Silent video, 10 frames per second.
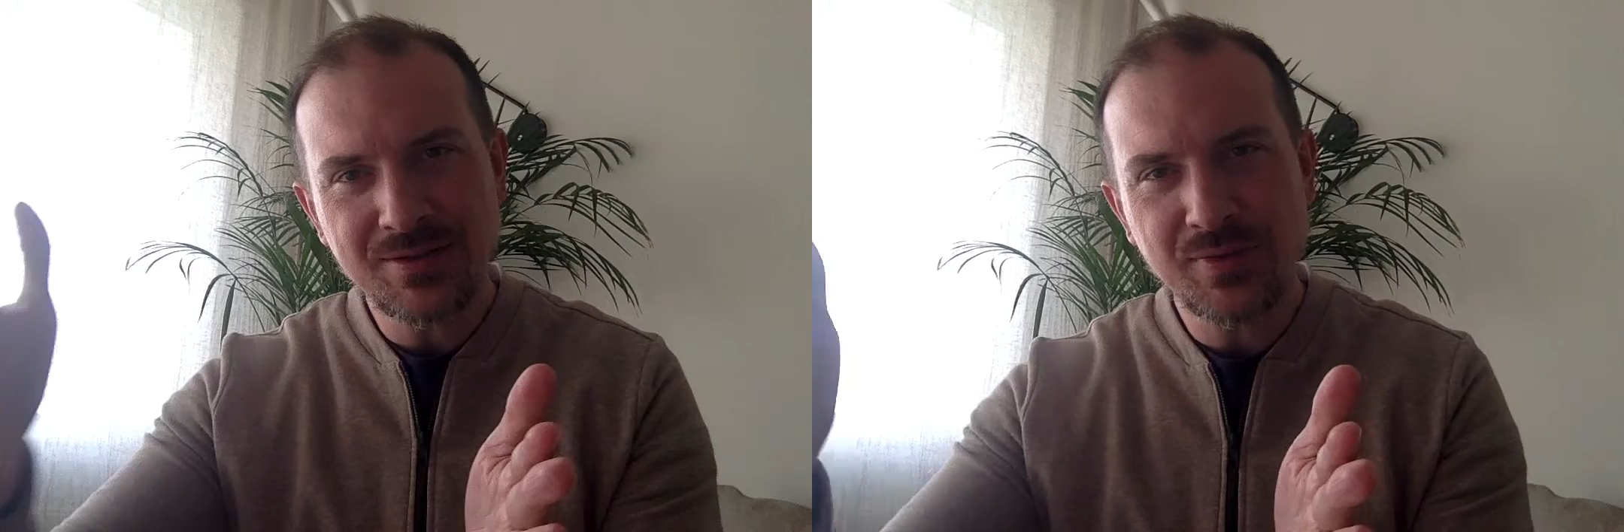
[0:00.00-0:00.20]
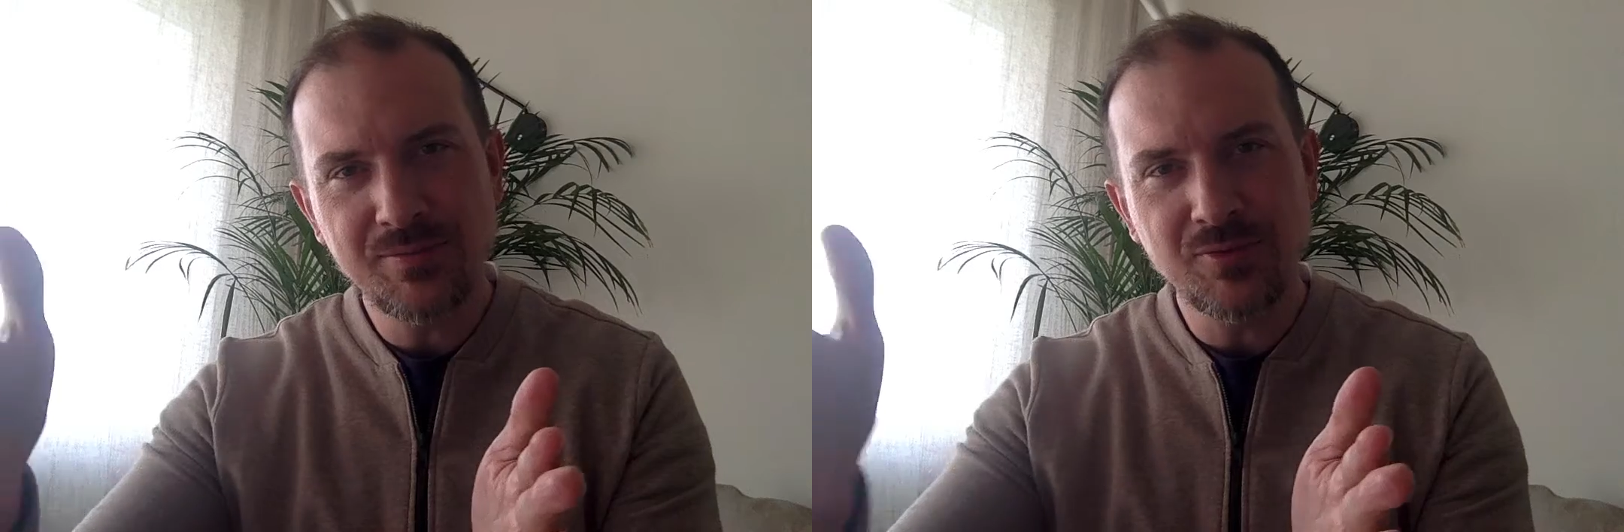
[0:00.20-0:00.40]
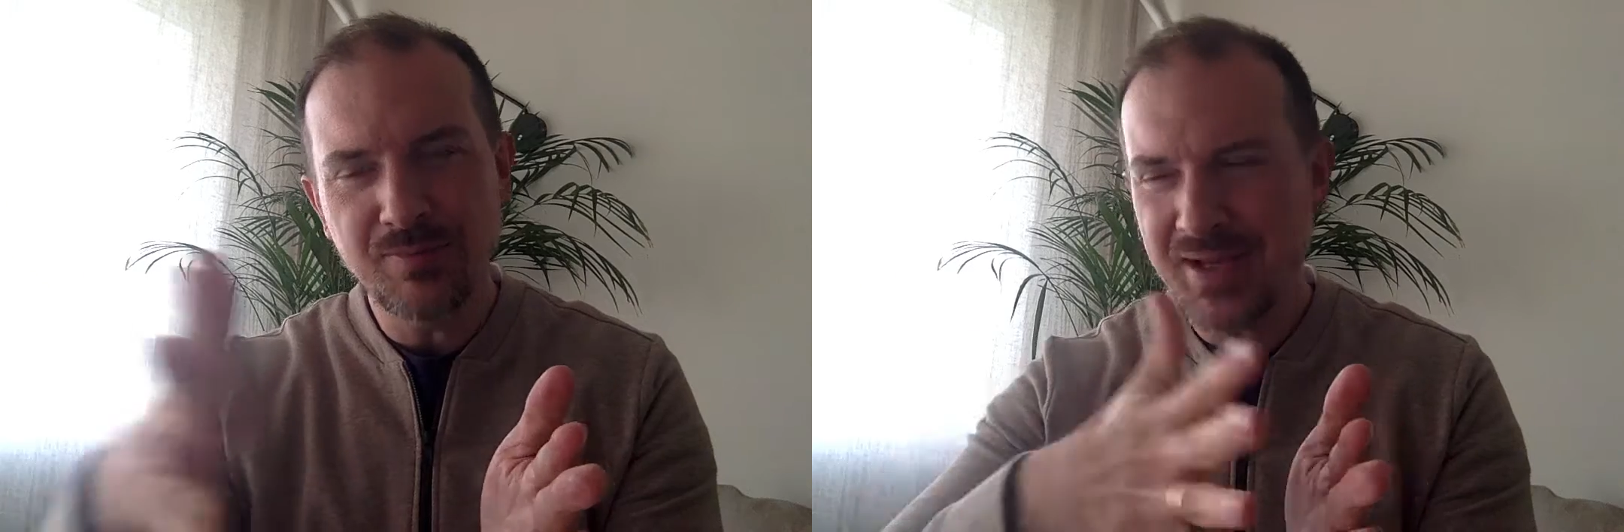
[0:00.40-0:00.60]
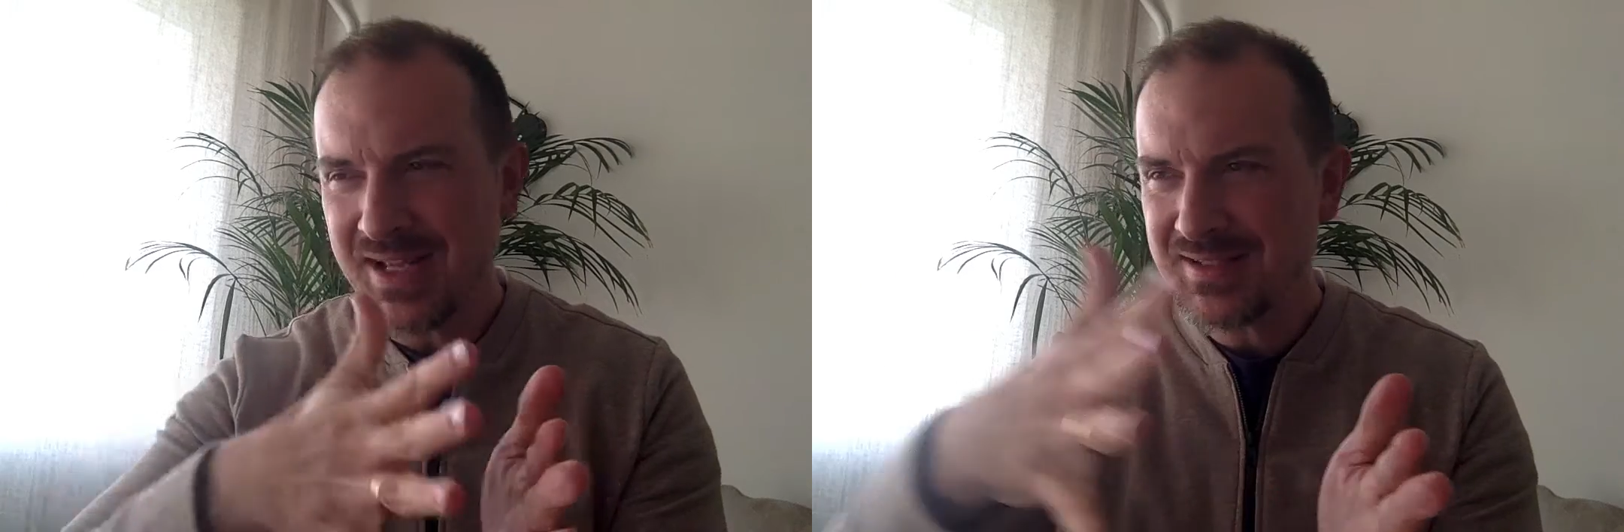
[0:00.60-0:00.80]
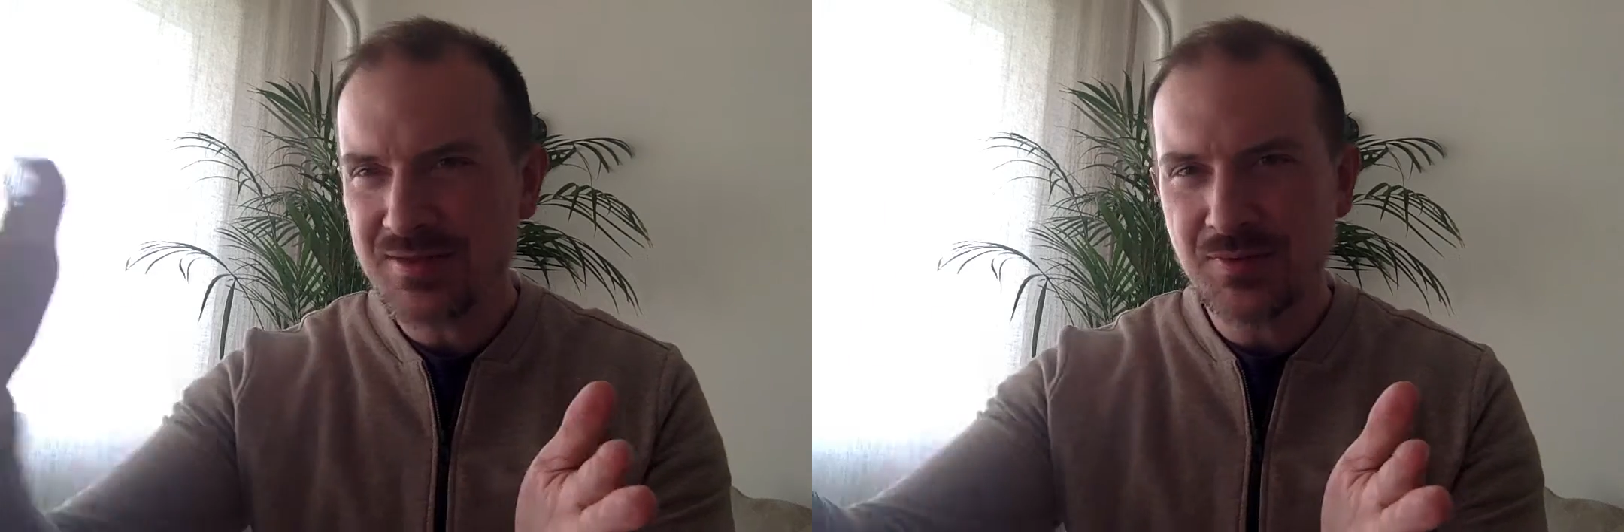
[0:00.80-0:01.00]
the reboot,
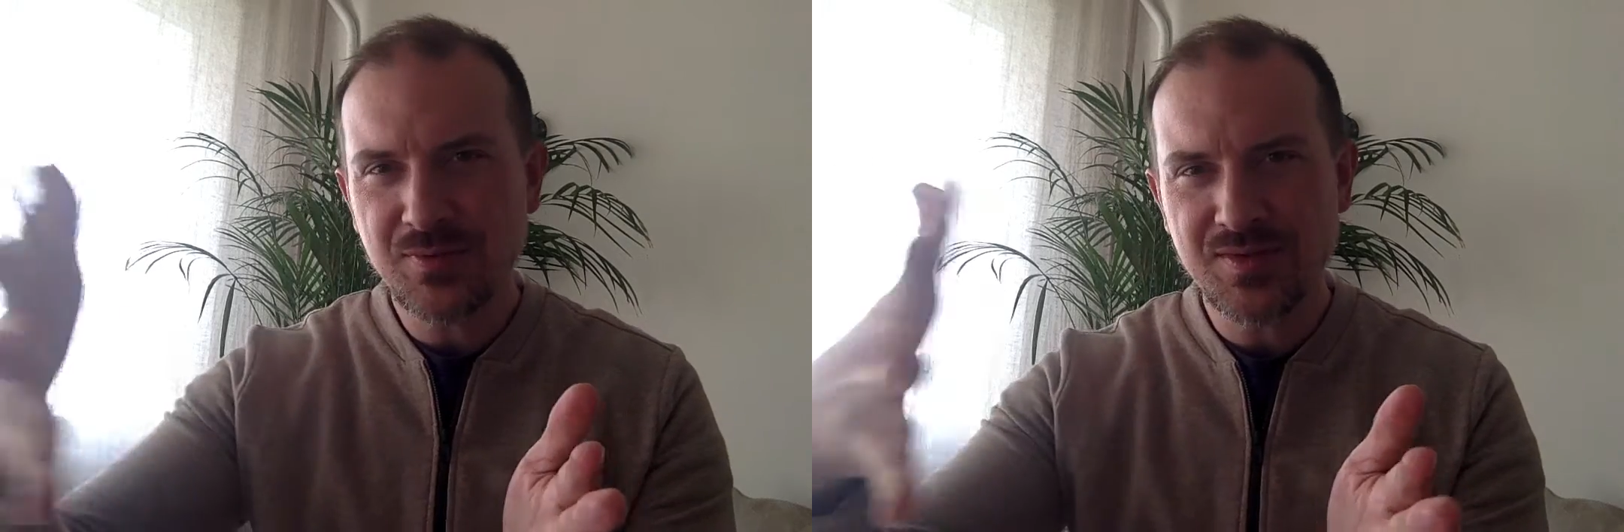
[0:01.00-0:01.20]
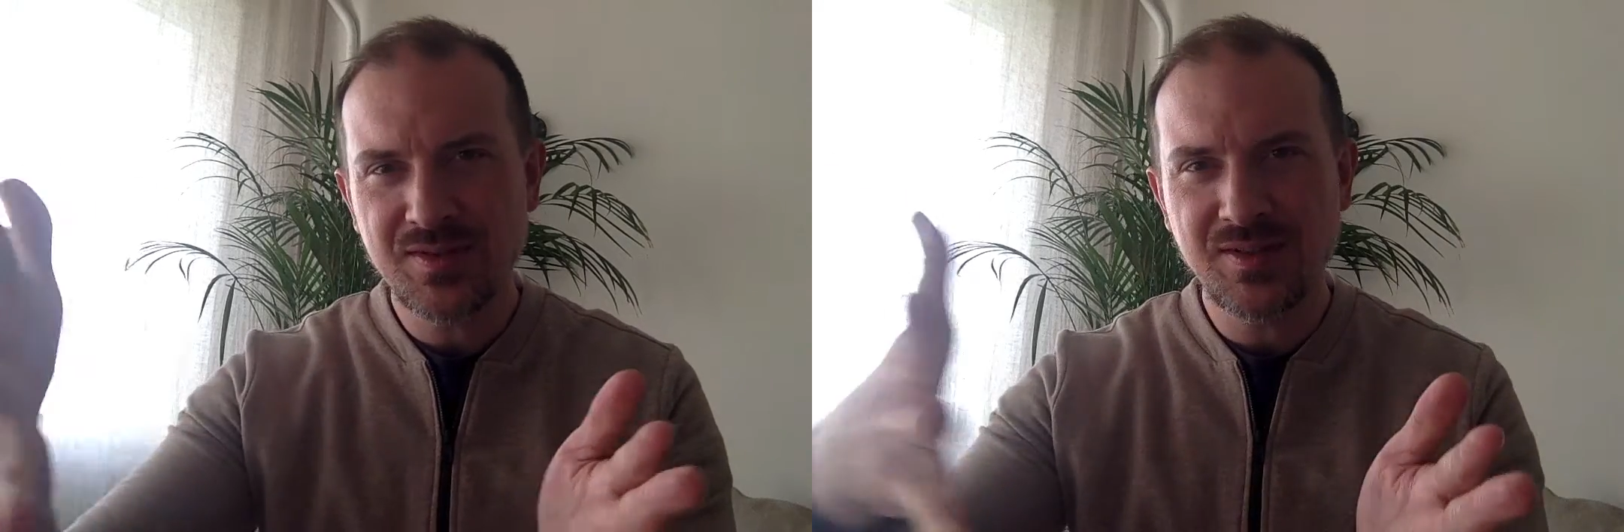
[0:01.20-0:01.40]
past those,